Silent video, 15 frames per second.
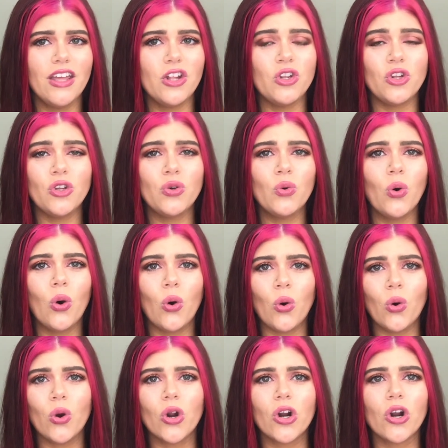new
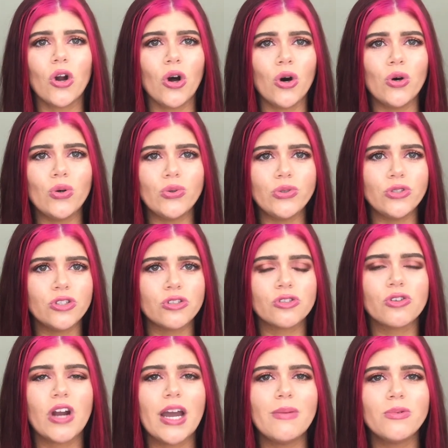or old
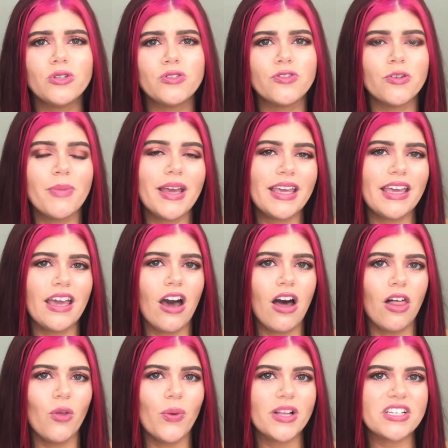subscribers, for making it
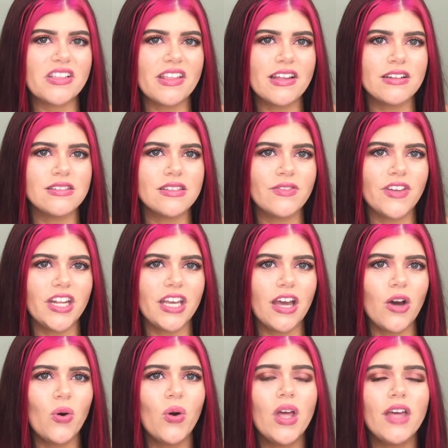all the way to the end of the
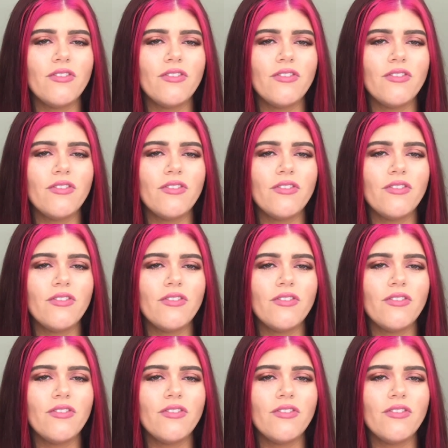video.